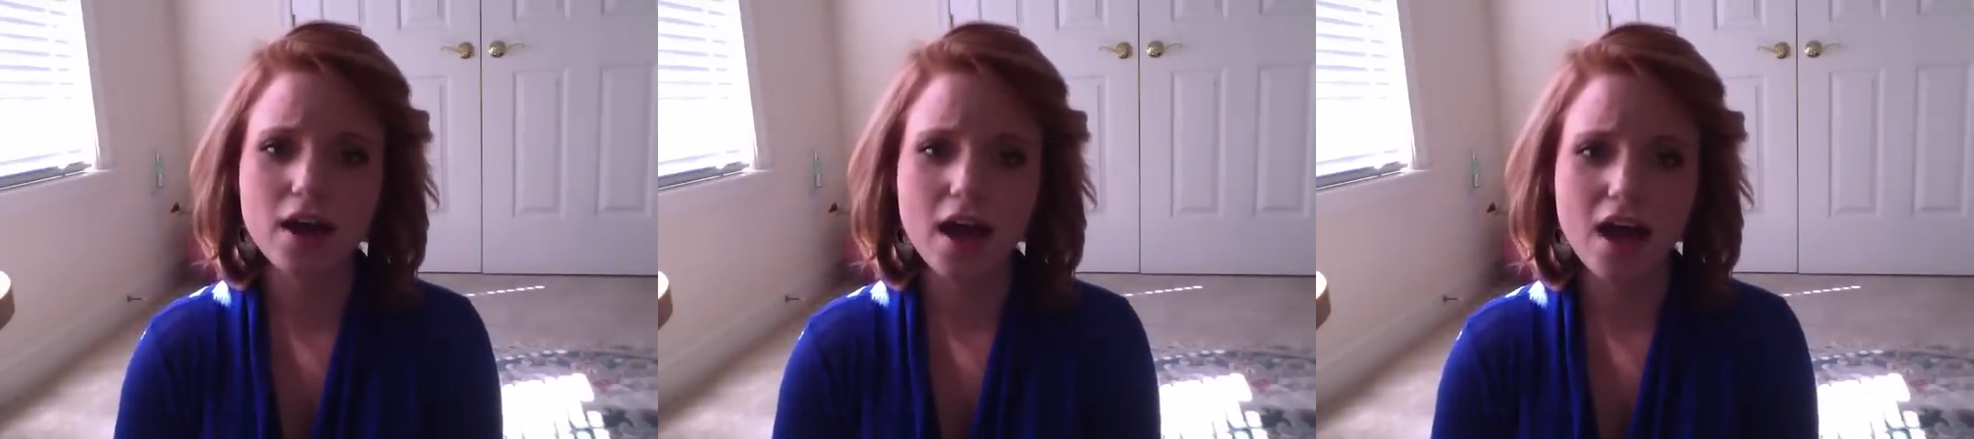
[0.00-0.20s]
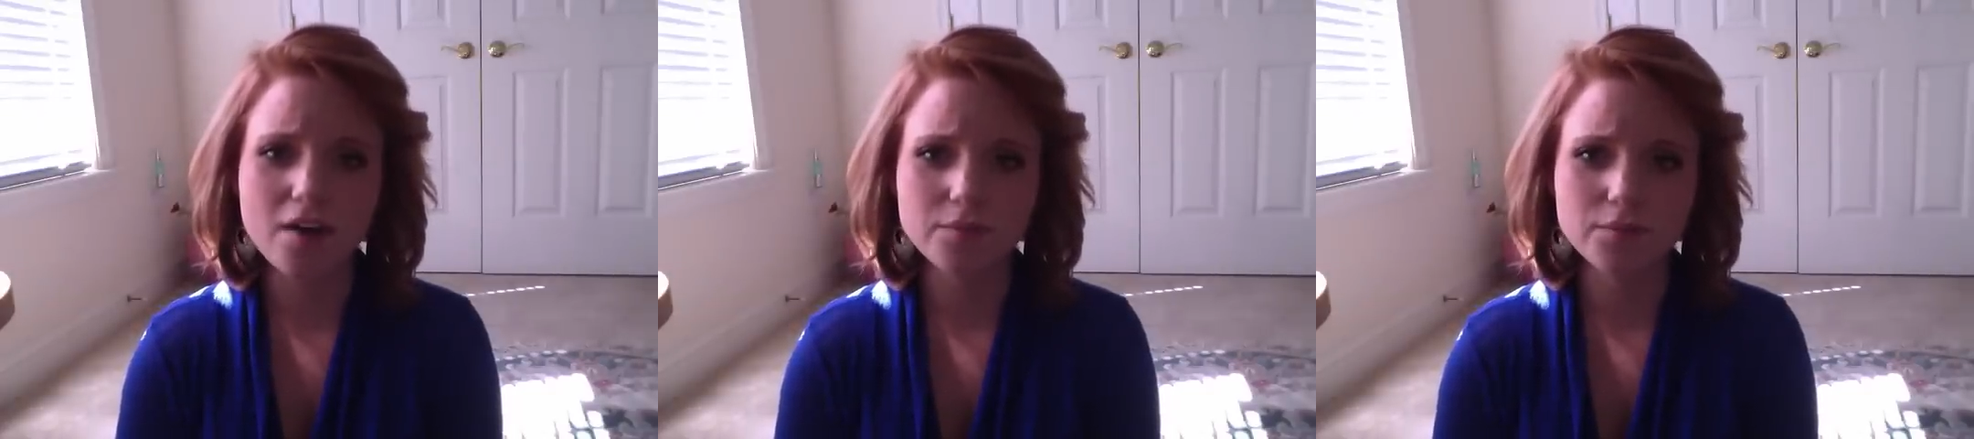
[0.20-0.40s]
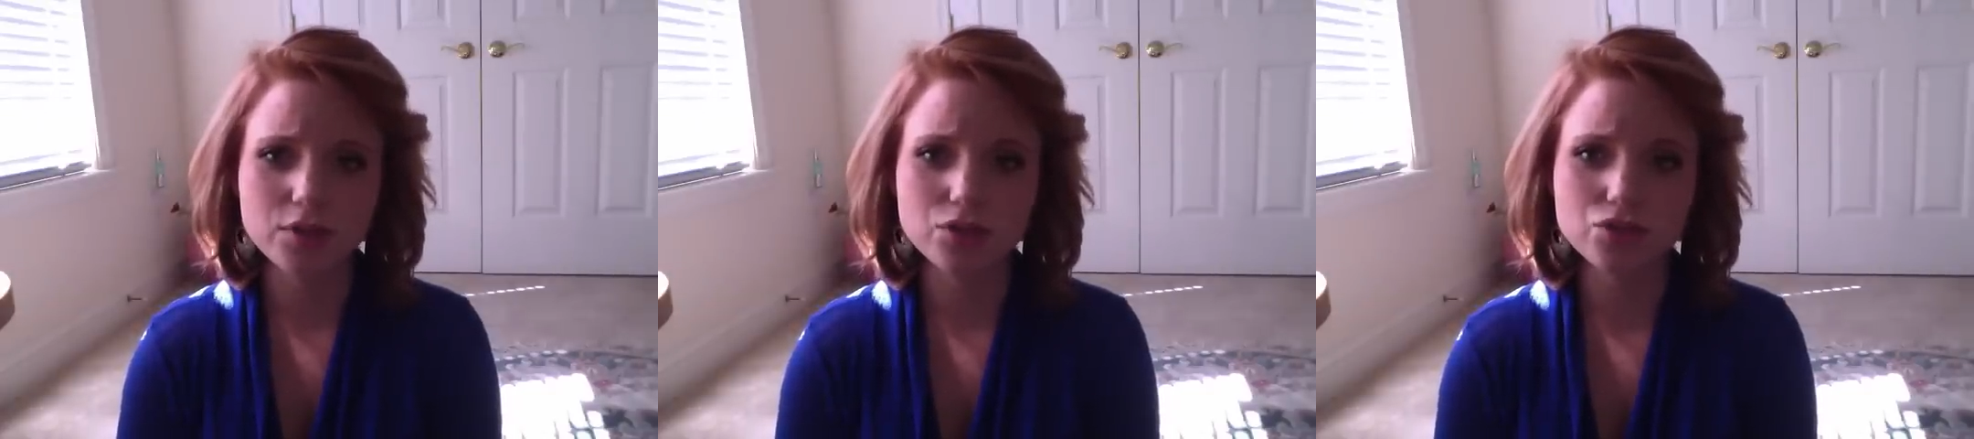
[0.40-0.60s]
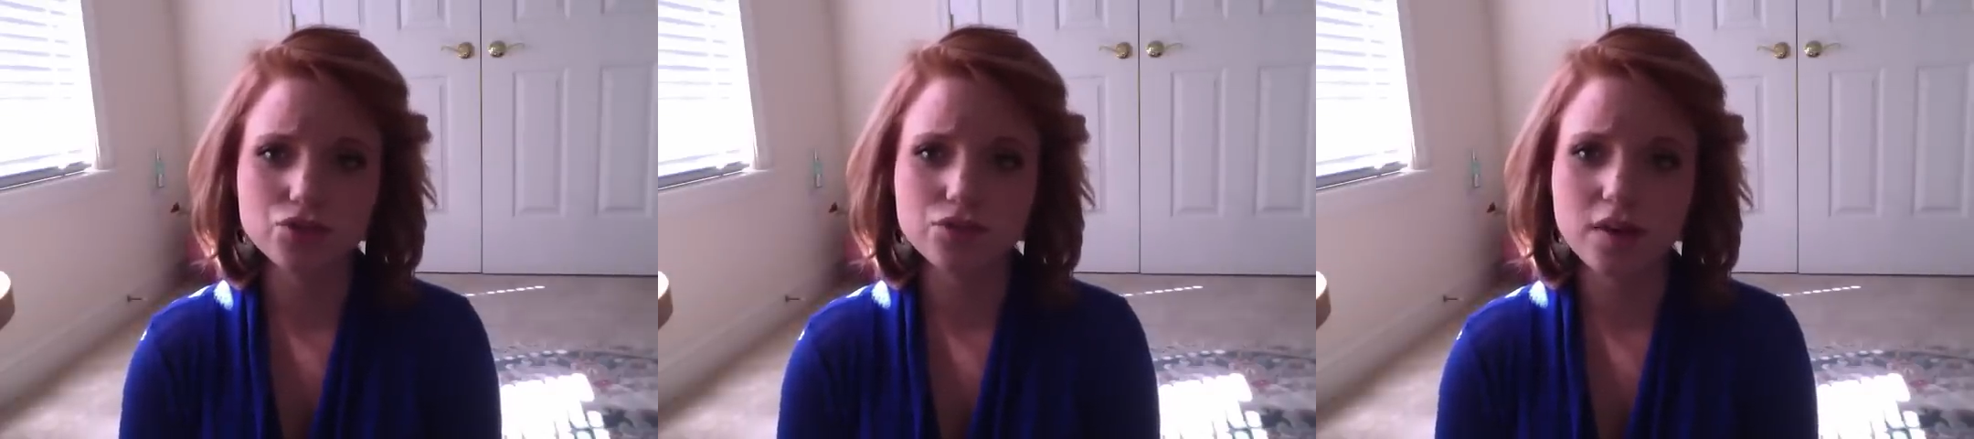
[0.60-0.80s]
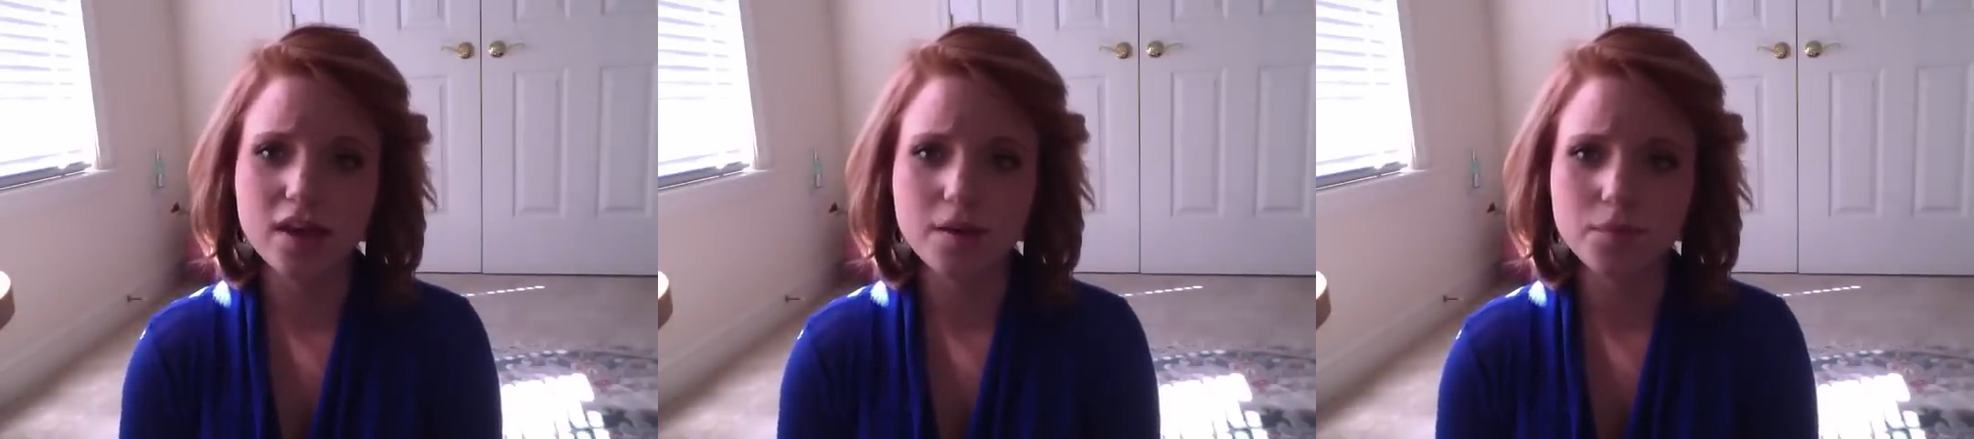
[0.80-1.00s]
I've been
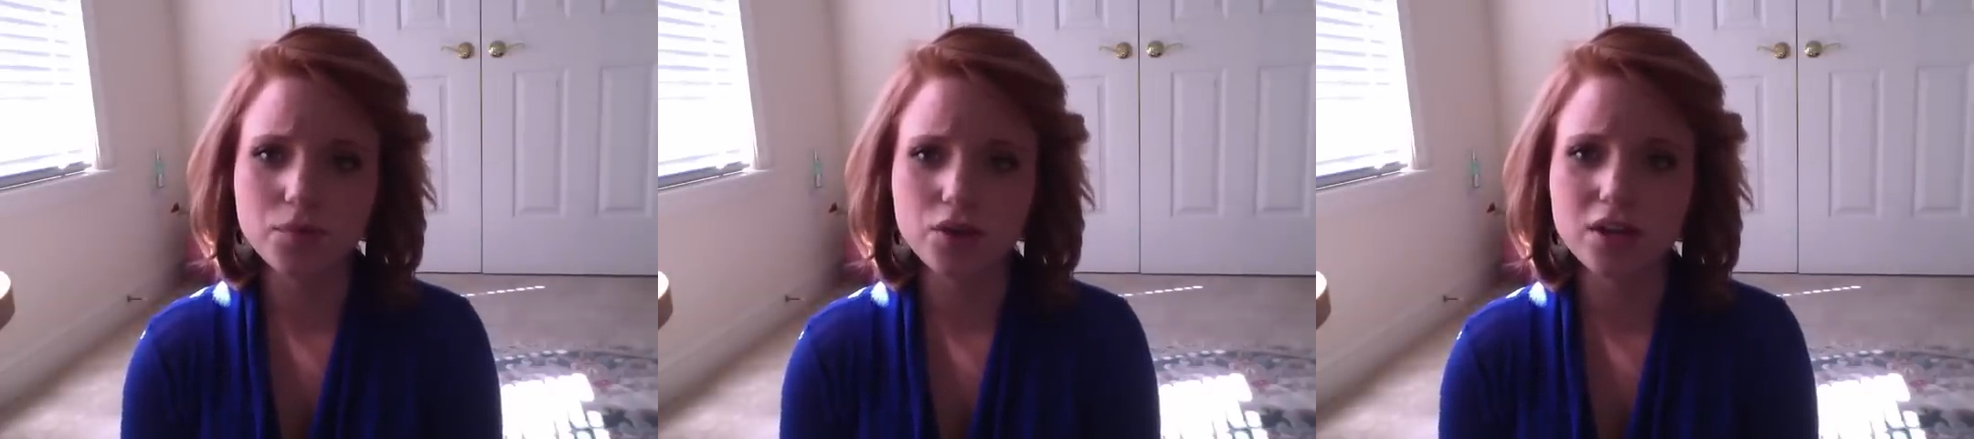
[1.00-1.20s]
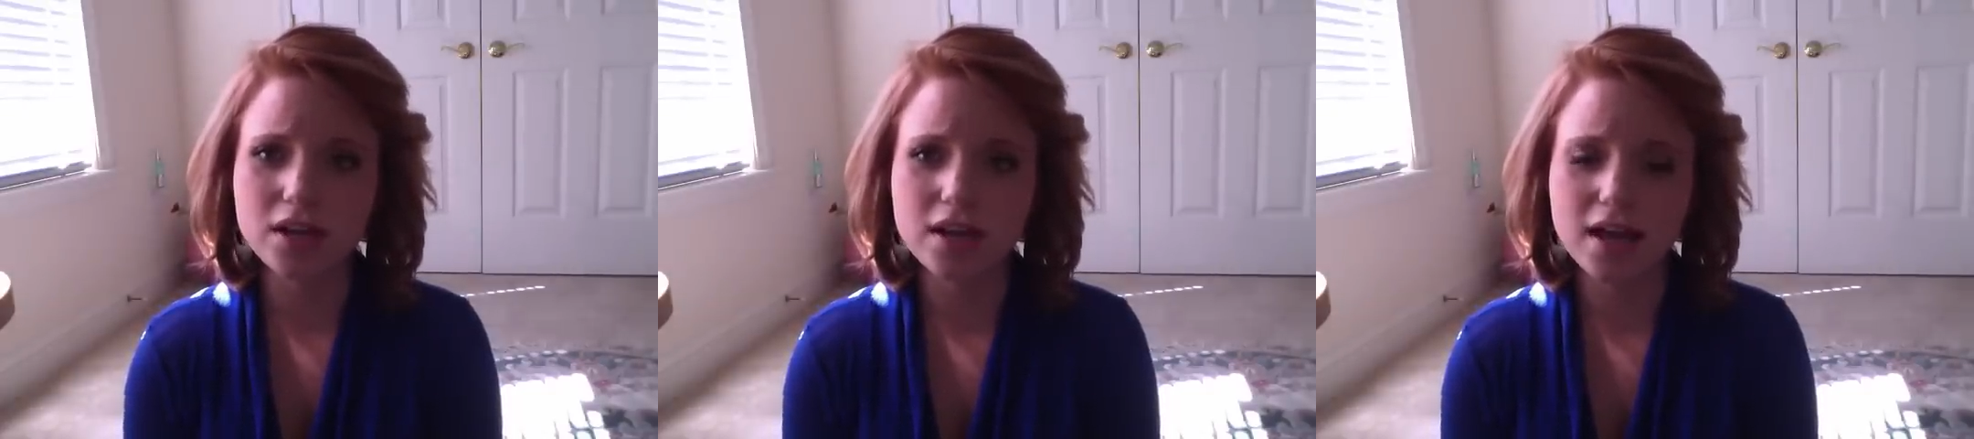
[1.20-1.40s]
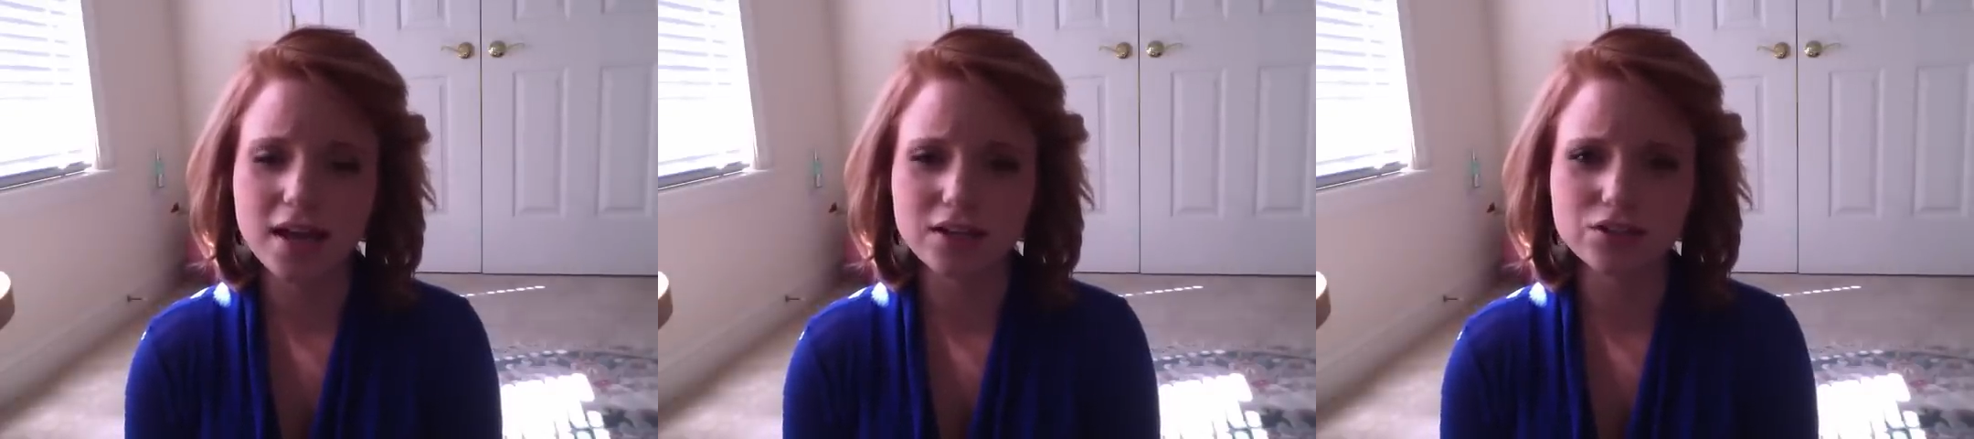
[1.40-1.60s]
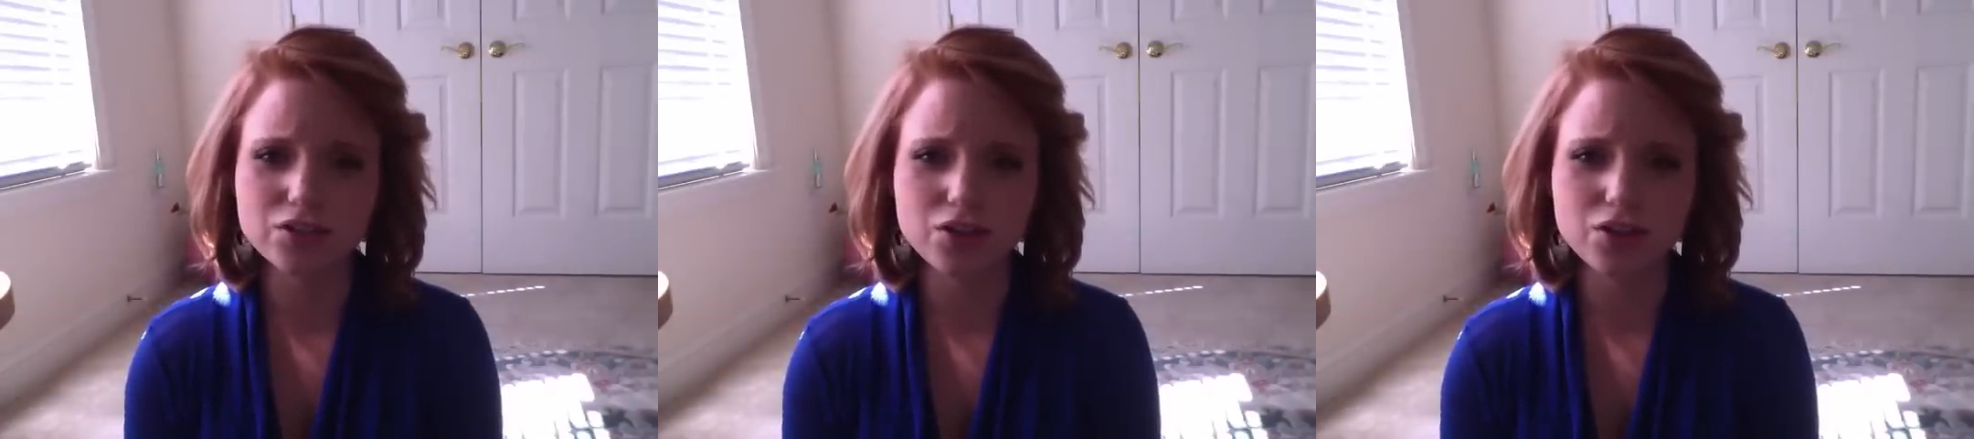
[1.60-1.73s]
trampled like